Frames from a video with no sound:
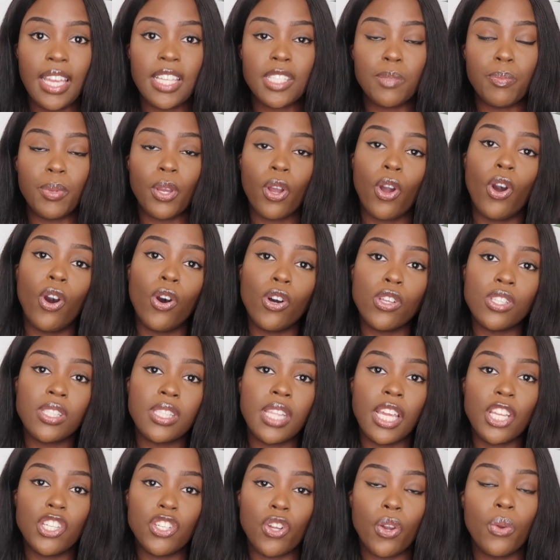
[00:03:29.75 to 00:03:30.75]
is because
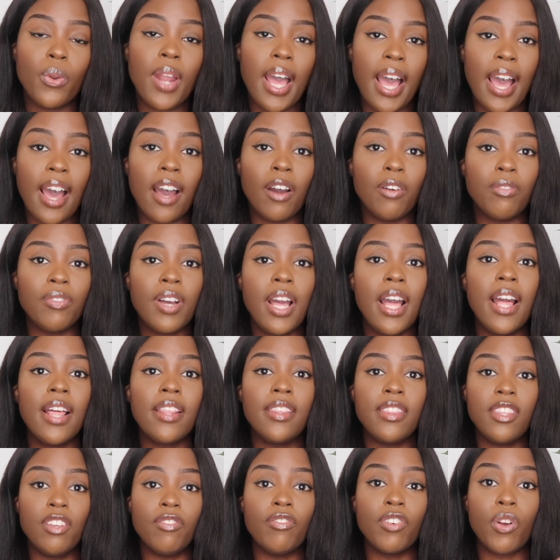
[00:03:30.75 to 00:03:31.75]
they don't have
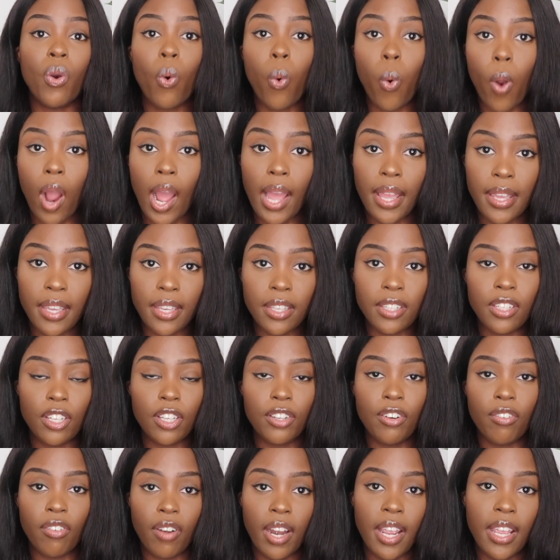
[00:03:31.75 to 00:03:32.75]
the required
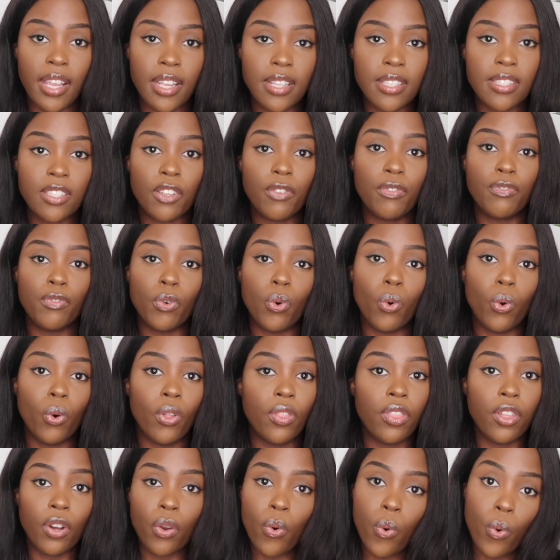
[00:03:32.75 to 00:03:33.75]
grades for
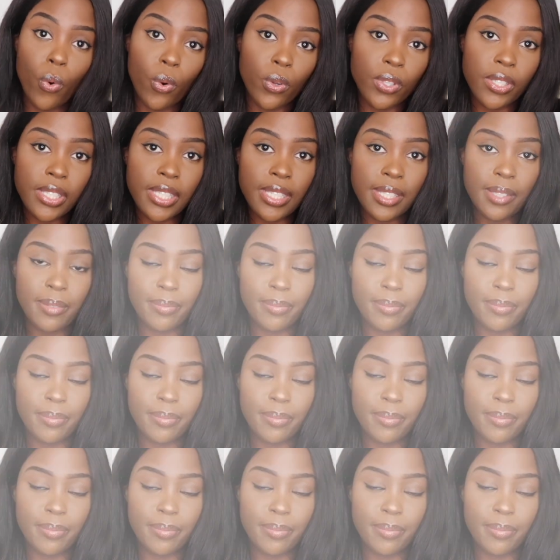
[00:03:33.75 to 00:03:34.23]
the course.